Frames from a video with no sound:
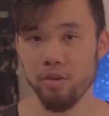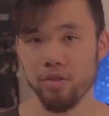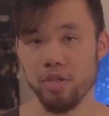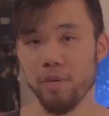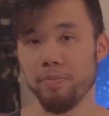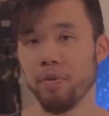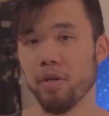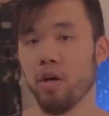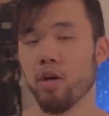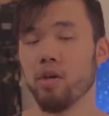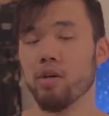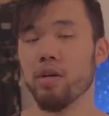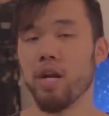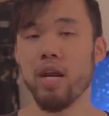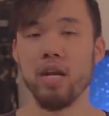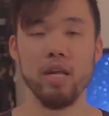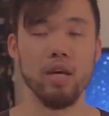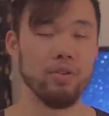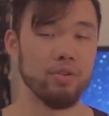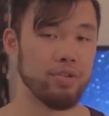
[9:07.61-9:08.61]
There simply aren't
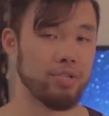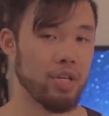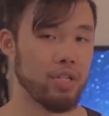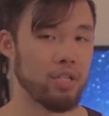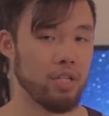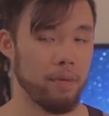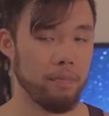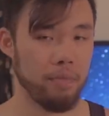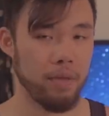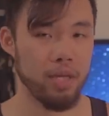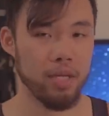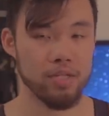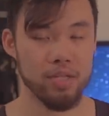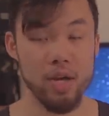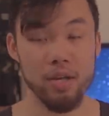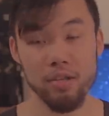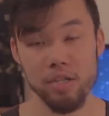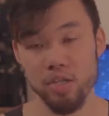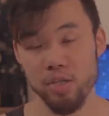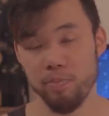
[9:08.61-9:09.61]
any other sentient beings
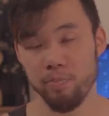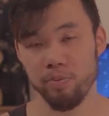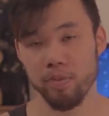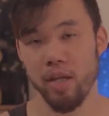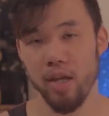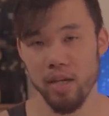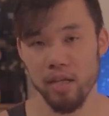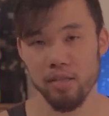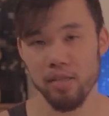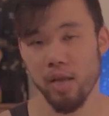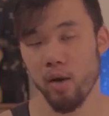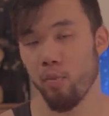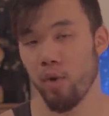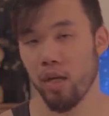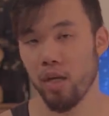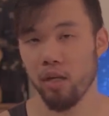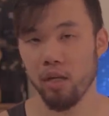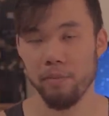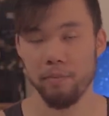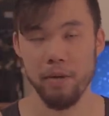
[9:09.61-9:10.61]
on this planet that we
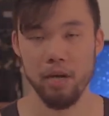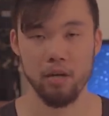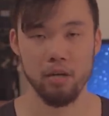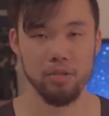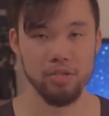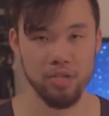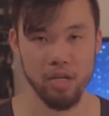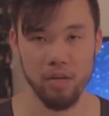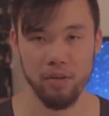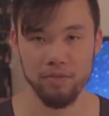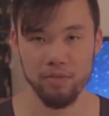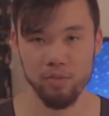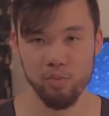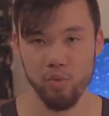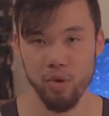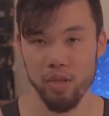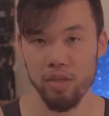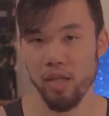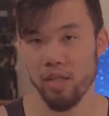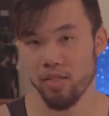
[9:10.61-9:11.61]
can compare ourselves
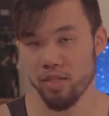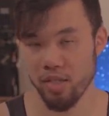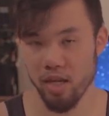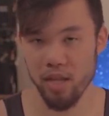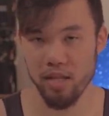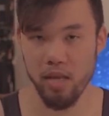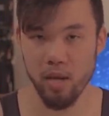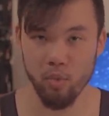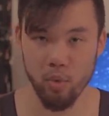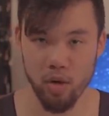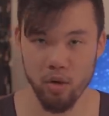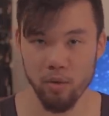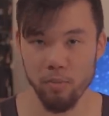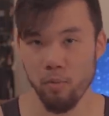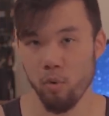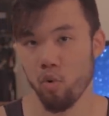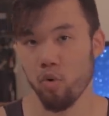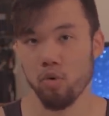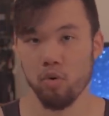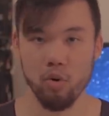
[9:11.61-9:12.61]
with and say that we are
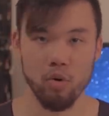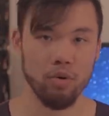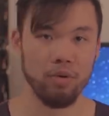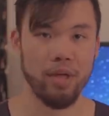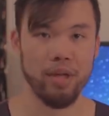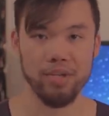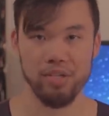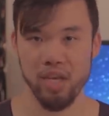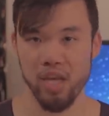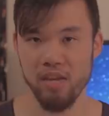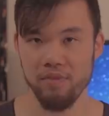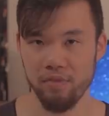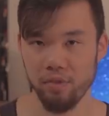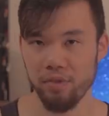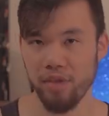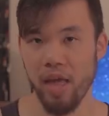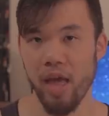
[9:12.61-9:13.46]
more or less evil